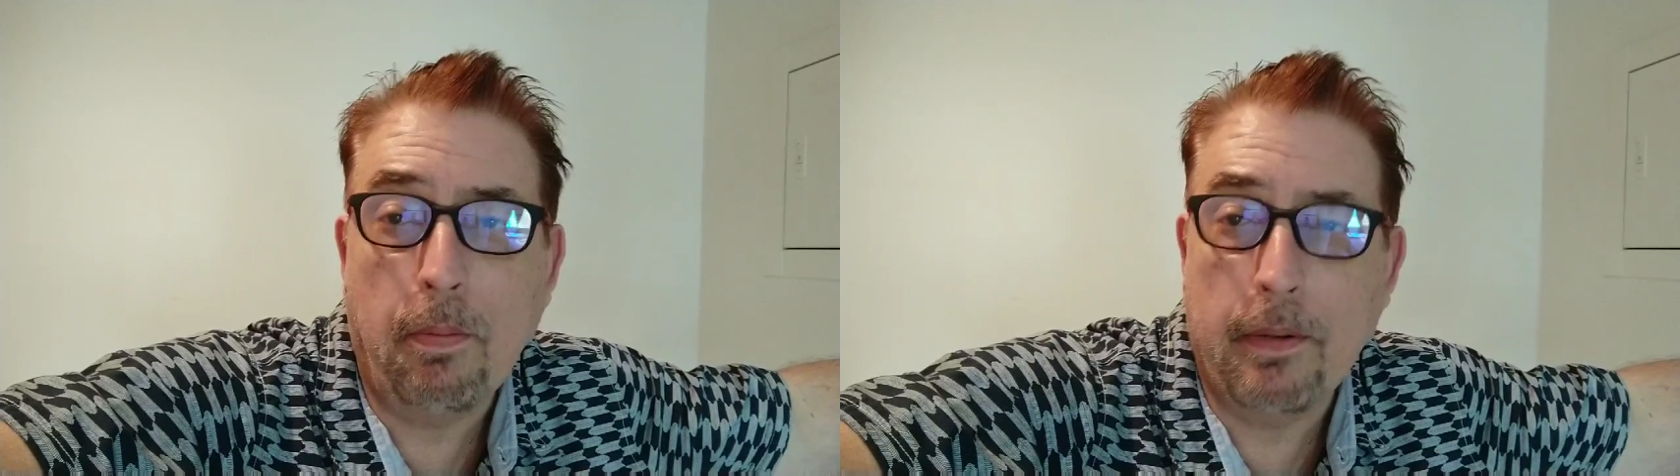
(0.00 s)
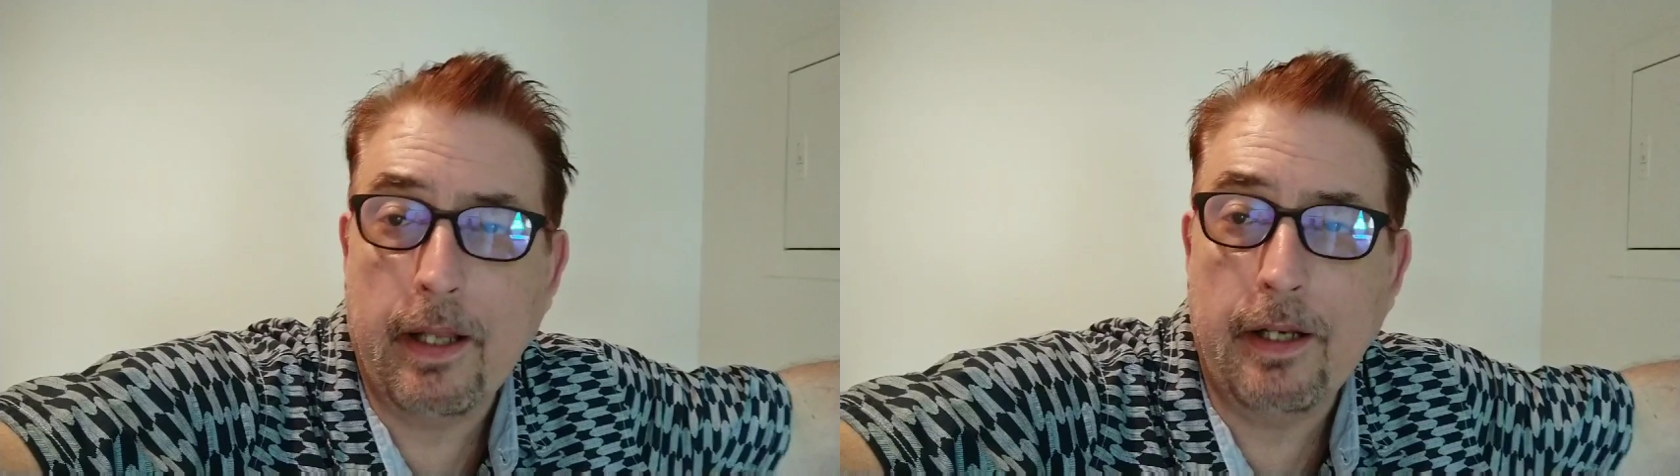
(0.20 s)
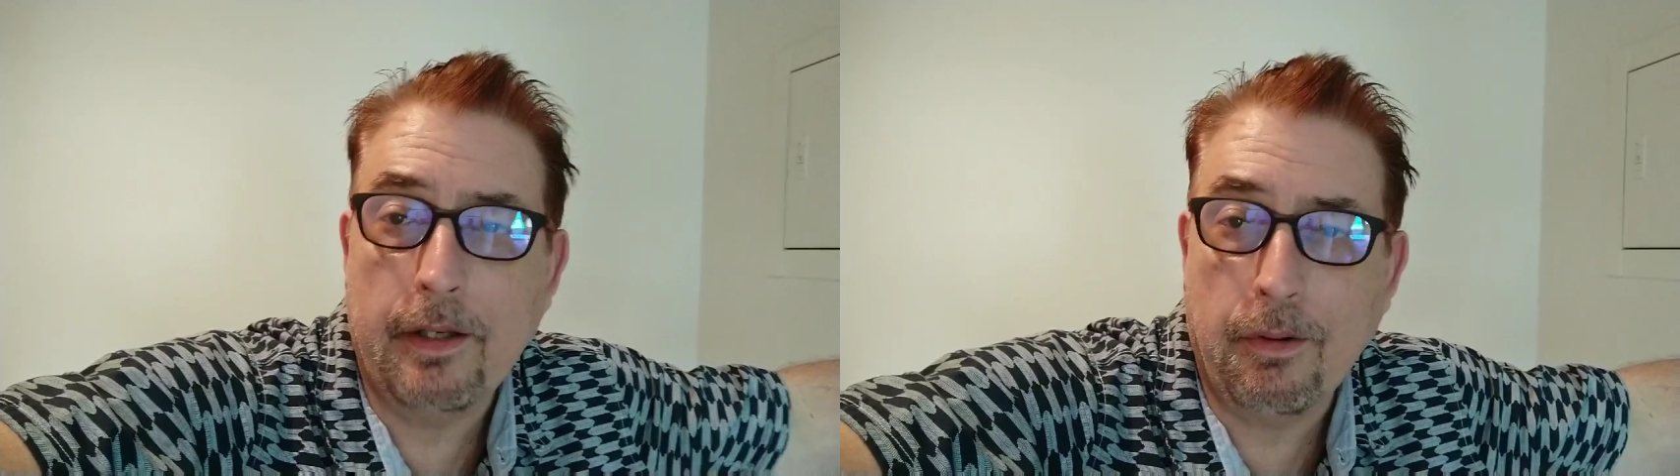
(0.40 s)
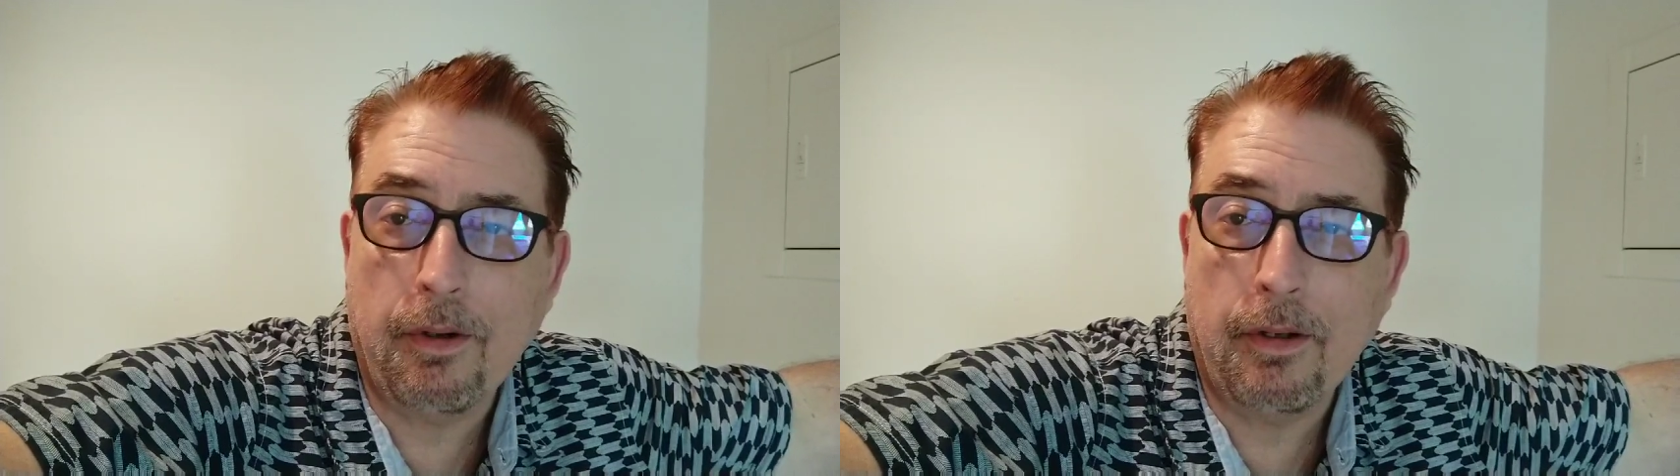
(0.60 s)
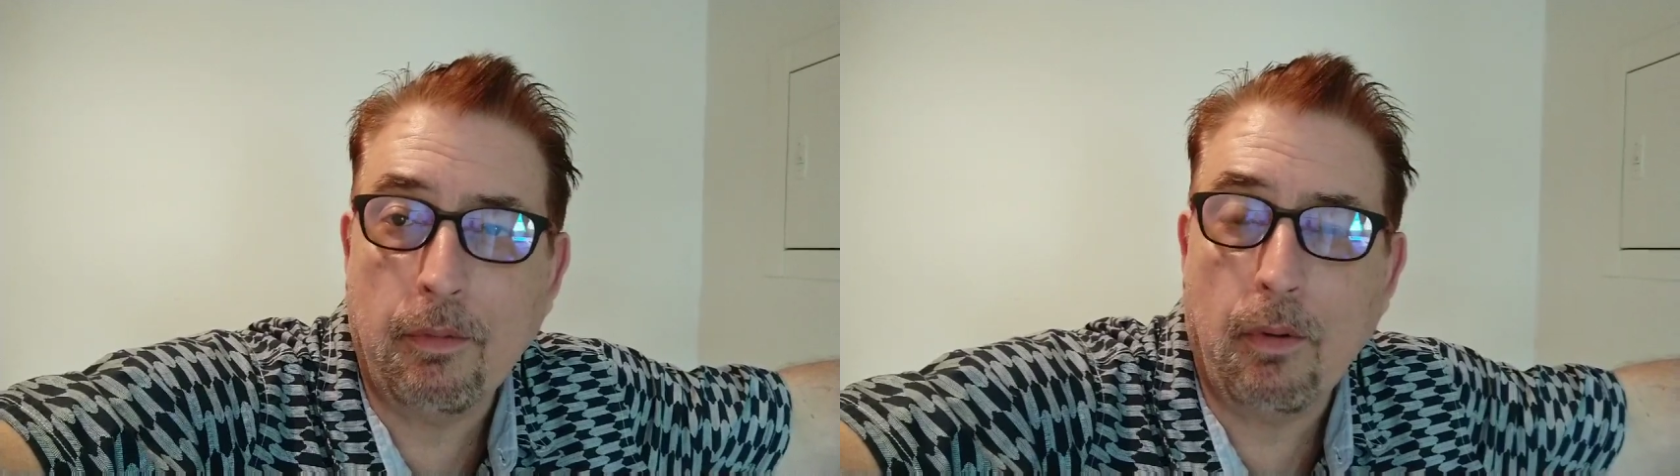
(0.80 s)
I'll open
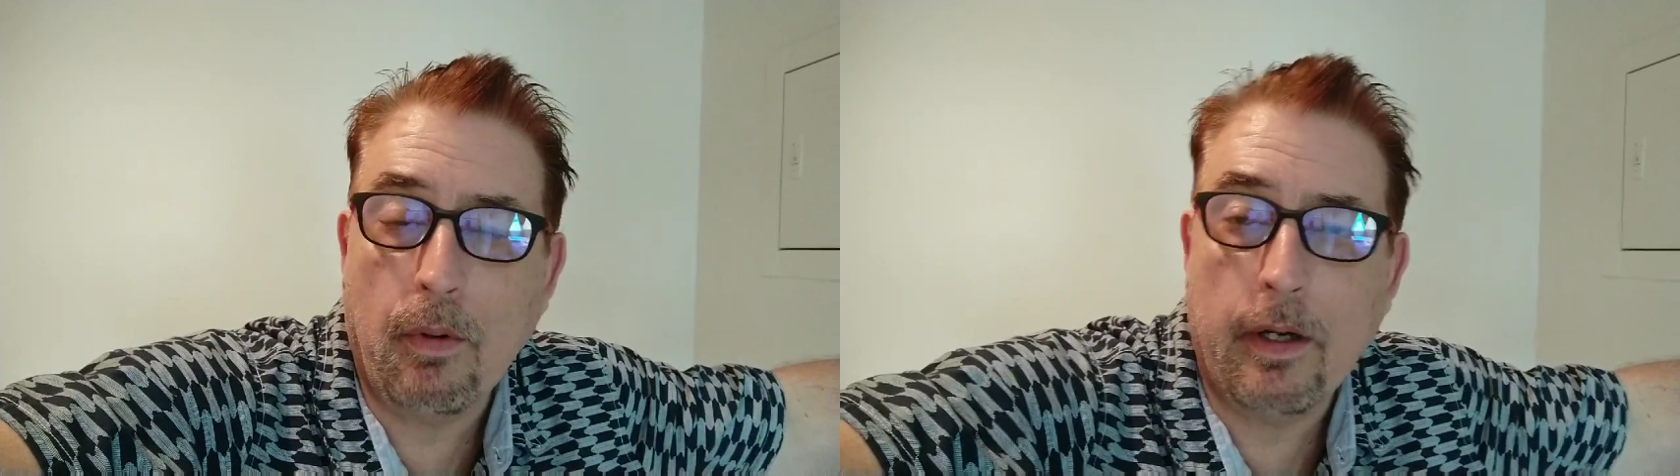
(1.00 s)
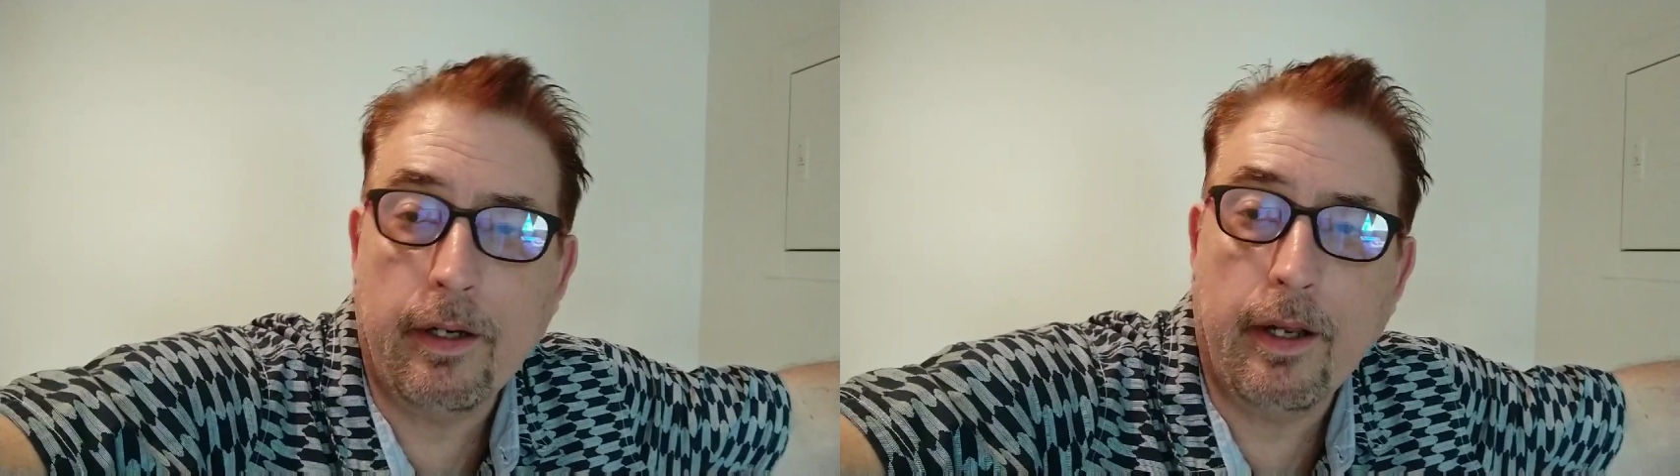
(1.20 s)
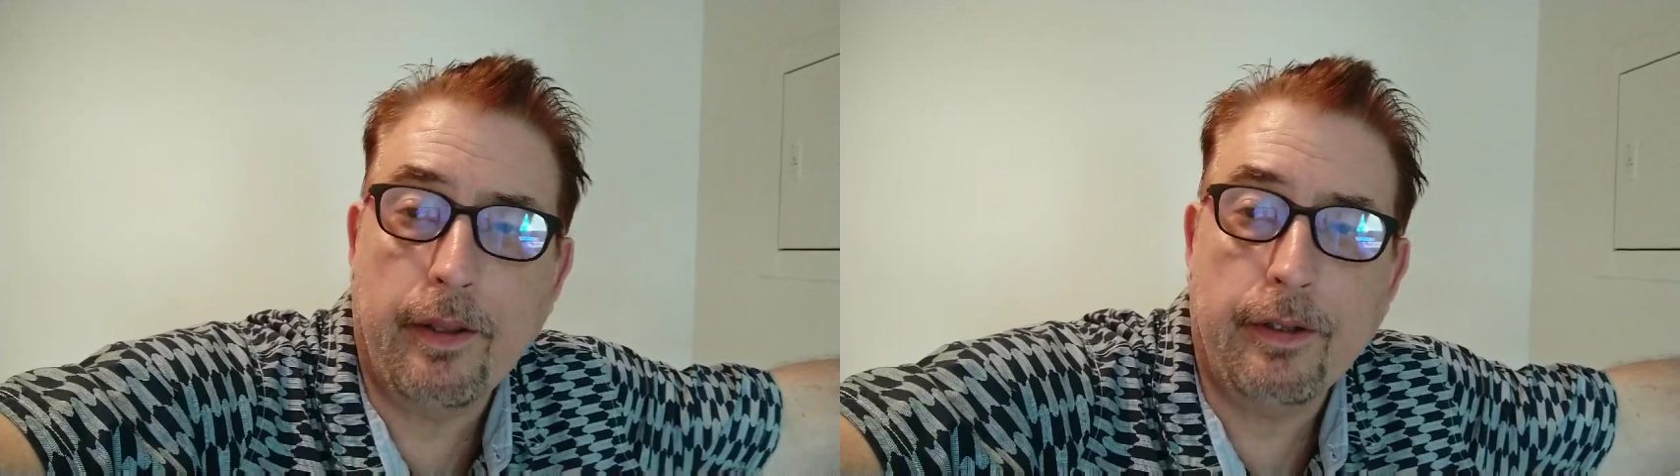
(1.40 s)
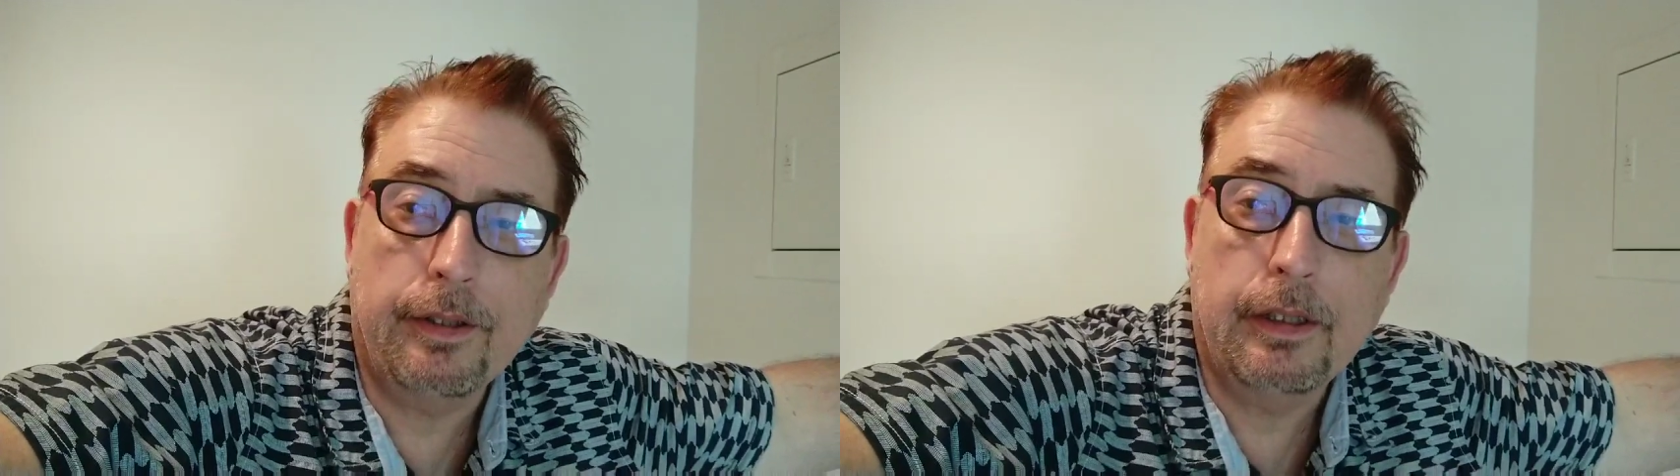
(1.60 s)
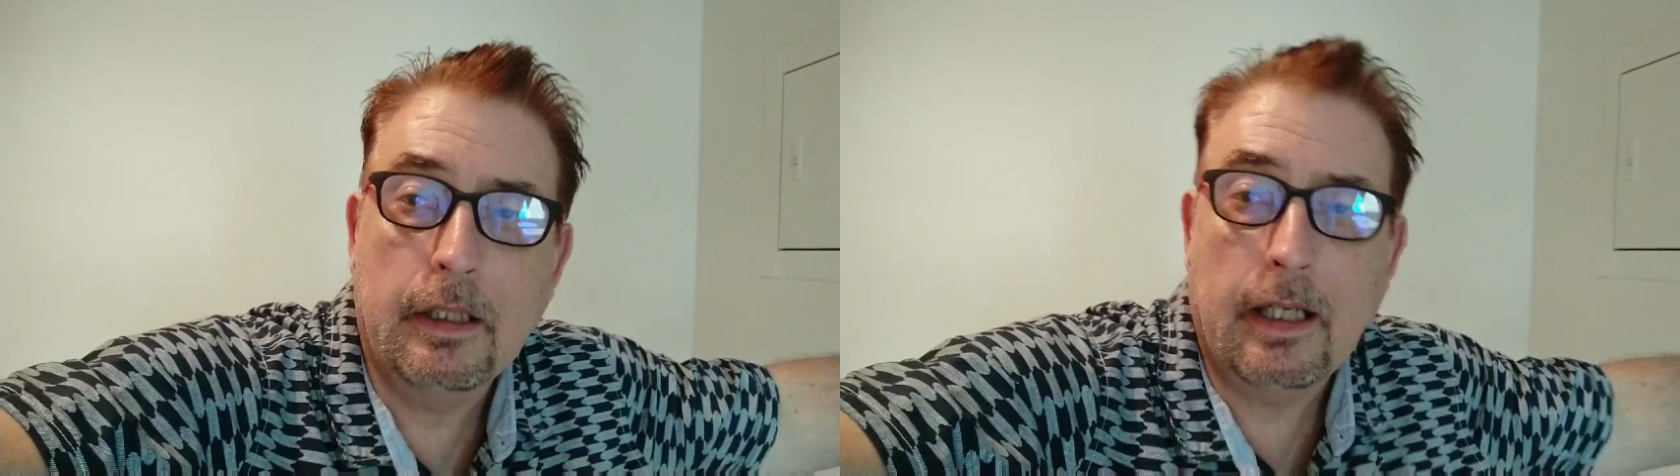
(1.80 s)
that door one way or
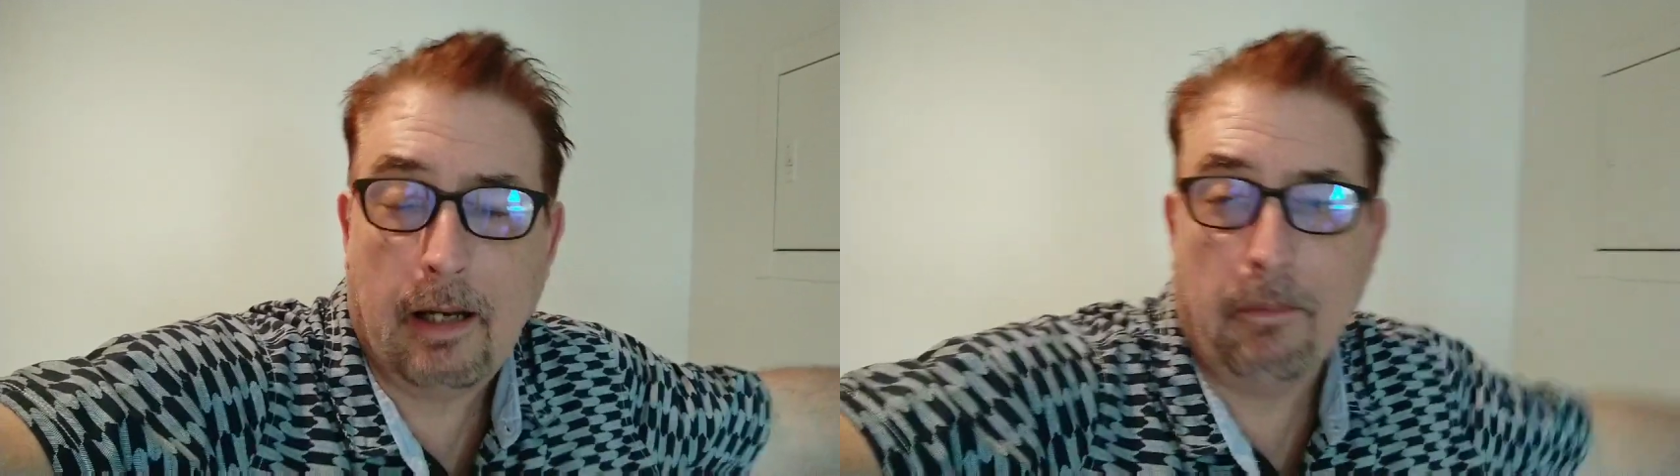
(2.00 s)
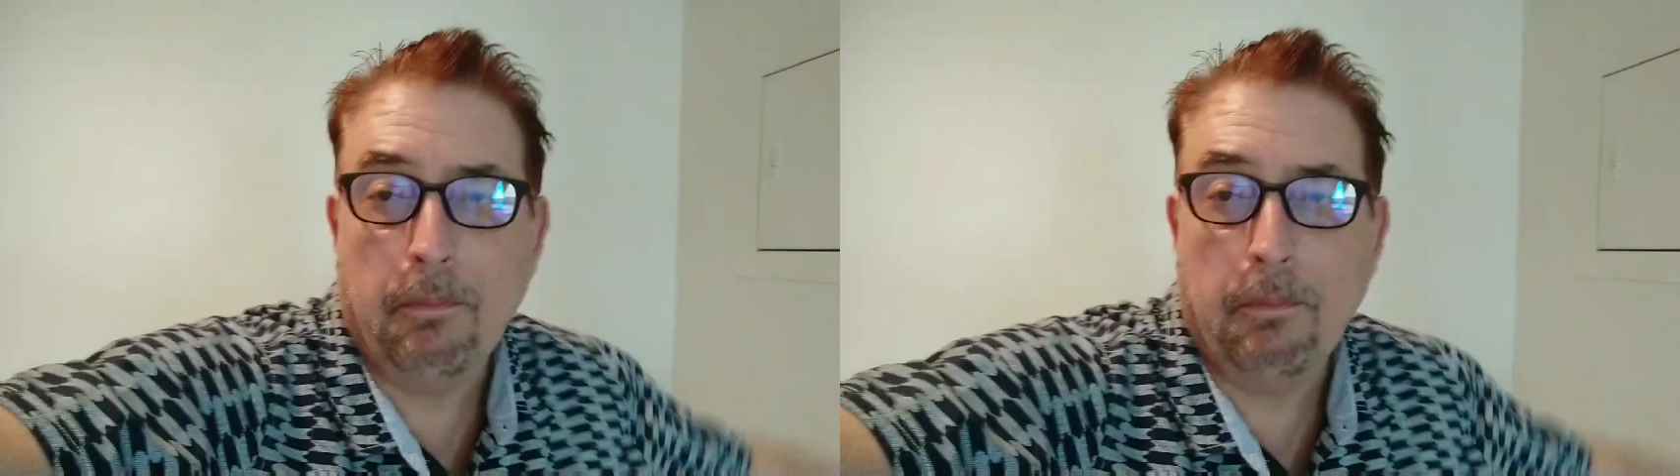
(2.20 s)
another.